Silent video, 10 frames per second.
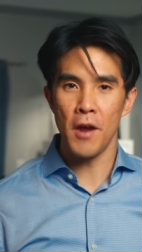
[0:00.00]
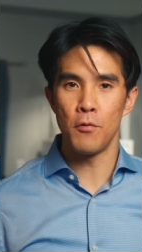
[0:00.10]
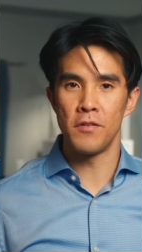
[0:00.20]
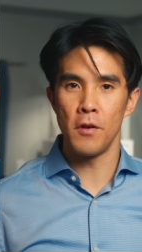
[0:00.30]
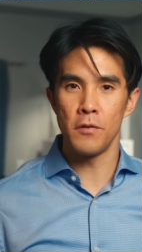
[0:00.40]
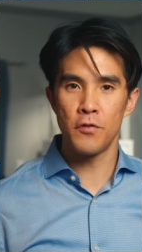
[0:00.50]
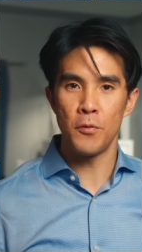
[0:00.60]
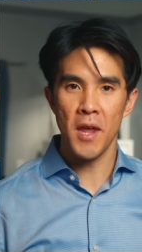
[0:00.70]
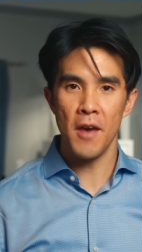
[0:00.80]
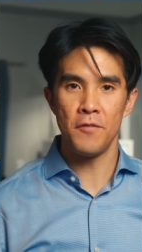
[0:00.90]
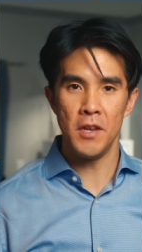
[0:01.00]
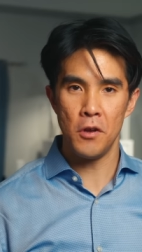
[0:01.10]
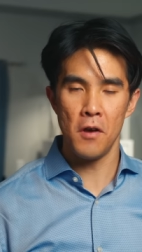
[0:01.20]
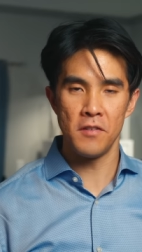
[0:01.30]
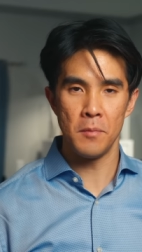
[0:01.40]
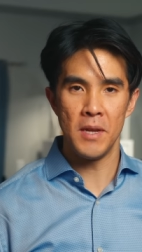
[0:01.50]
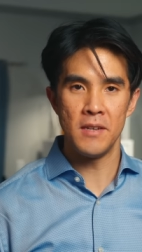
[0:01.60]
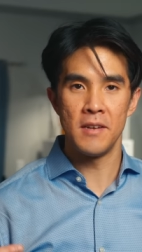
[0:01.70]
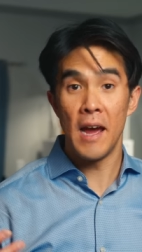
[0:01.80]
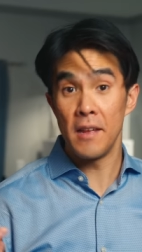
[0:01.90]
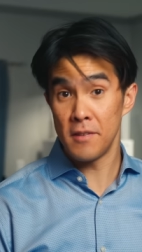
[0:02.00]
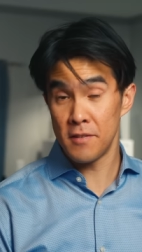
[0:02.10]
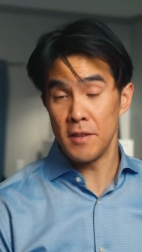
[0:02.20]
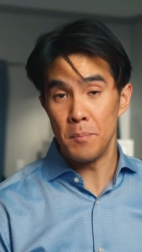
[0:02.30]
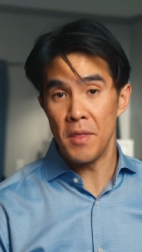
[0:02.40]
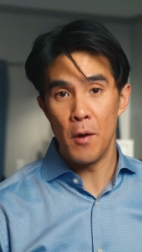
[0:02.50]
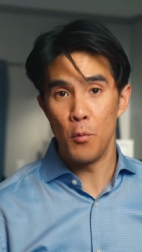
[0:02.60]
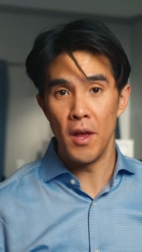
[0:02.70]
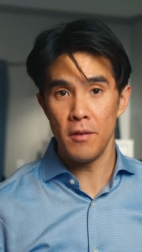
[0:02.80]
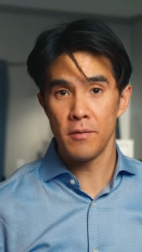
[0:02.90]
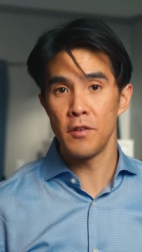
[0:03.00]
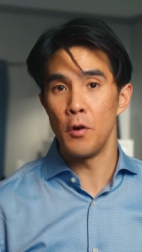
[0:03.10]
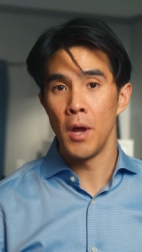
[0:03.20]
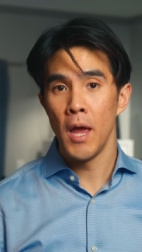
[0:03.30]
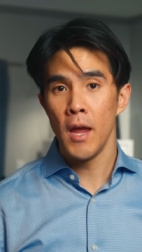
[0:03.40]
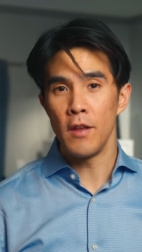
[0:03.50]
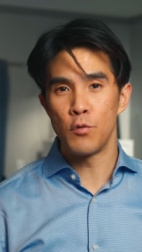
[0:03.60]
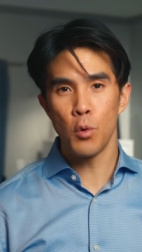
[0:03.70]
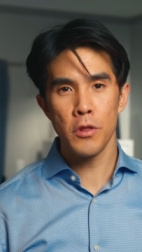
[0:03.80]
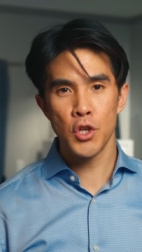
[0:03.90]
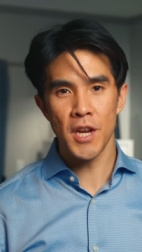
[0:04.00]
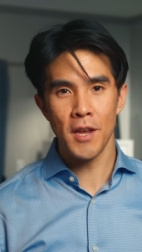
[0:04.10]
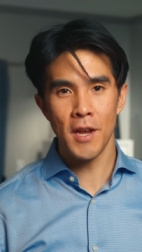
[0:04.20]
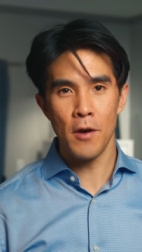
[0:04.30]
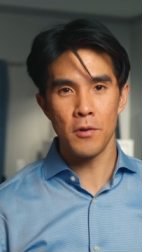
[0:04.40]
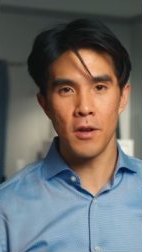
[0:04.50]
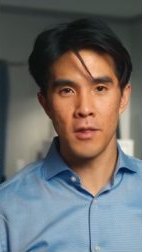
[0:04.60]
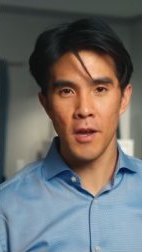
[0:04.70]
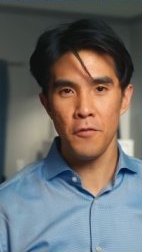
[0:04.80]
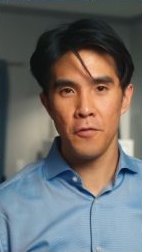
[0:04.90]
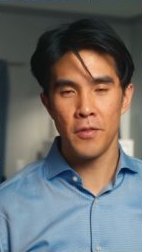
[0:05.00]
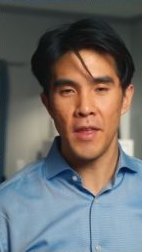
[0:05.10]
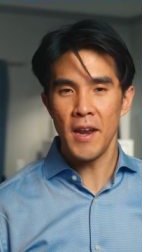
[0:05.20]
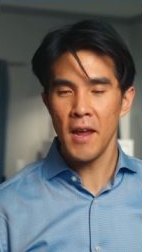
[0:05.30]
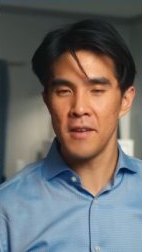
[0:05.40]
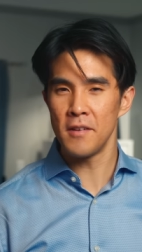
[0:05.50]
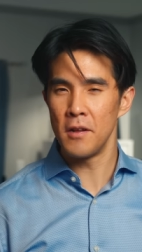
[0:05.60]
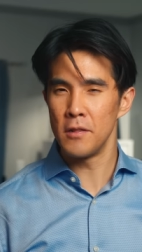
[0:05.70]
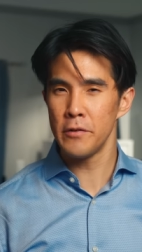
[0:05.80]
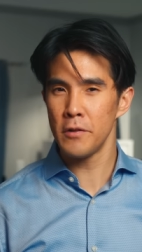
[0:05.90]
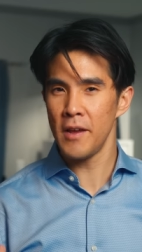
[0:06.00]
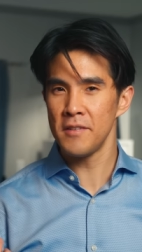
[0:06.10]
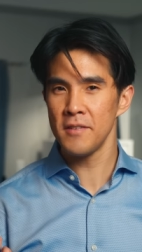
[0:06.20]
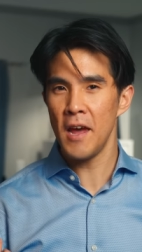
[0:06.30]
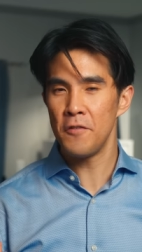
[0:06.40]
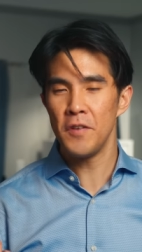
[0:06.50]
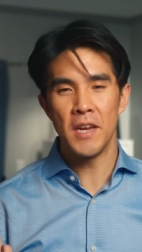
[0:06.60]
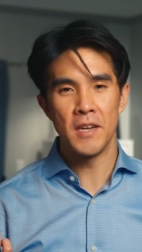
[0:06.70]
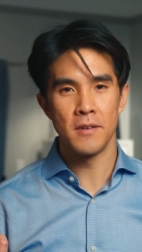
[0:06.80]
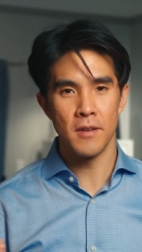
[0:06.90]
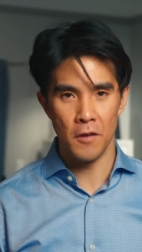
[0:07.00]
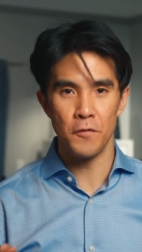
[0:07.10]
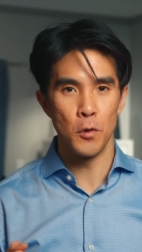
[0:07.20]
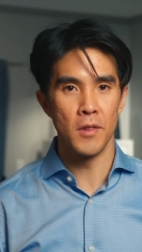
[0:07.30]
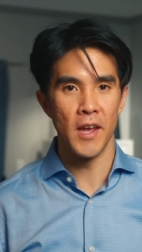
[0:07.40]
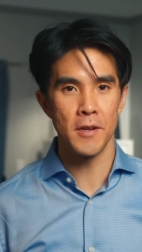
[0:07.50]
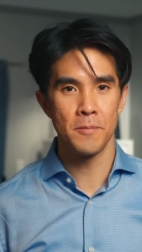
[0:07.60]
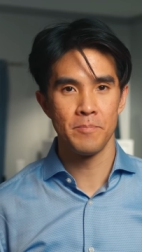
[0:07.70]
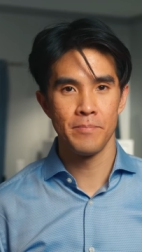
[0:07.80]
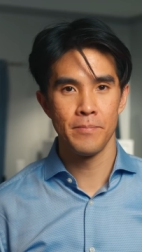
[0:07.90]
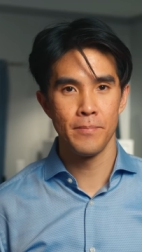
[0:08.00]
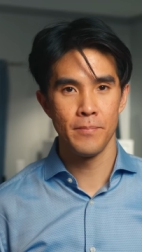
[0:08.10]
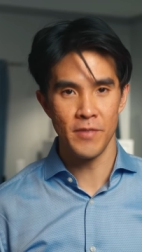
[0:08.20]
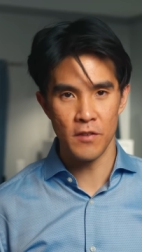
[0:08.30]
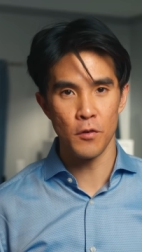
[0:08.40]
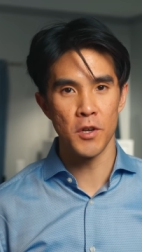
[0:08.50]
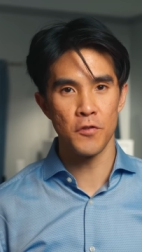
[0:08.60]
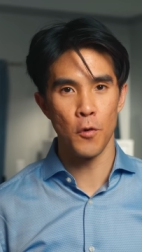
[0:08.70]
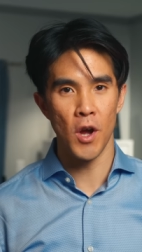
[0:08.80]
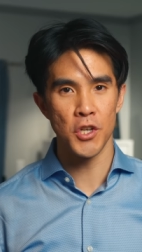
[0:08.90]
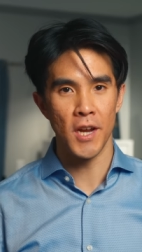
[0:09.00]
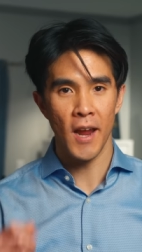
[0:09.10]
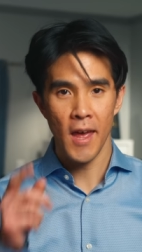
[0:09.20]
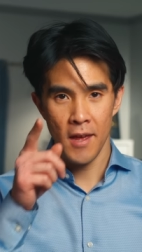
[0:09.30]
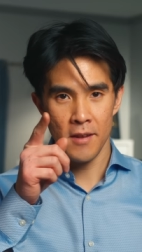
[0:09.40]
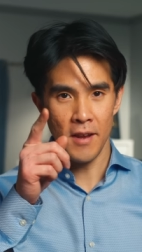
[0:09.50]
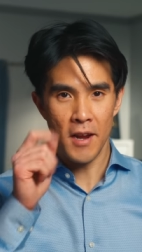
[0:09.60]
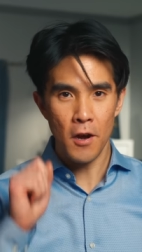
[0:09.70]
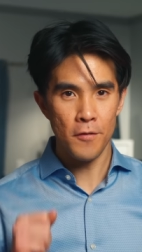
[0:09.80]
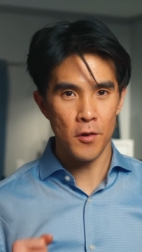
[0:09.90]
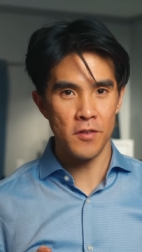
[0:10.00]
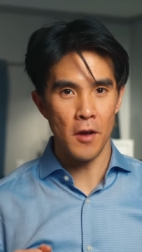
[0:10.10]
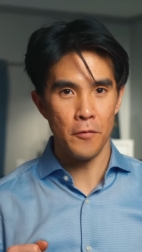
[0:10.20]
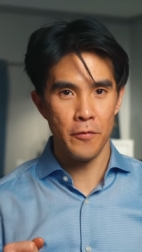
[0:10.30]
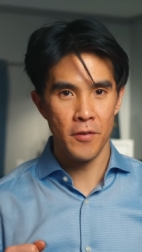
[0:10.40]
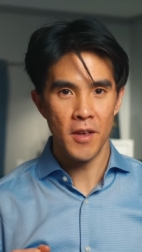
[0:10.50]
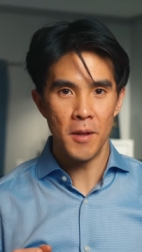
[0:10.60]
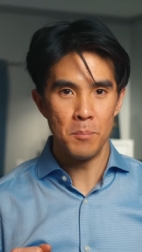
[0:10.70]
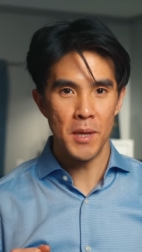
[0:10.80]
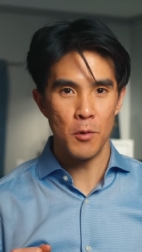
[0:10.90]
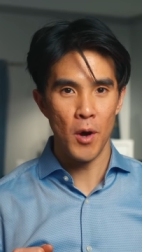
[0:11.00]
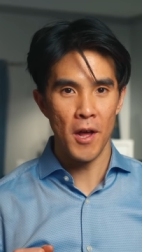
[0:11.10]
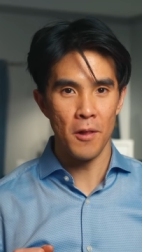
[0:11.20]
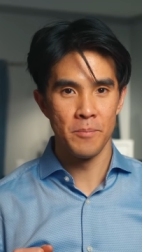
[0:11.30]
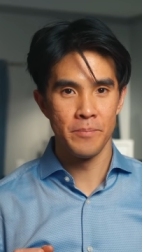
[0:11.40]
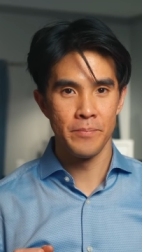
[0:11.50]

that results from caffeine causing me to not sleep that well. So it's worth checking out a life that has a little less caffeine if you'd like. Thanks so much for watching. Take care of yourself and be well.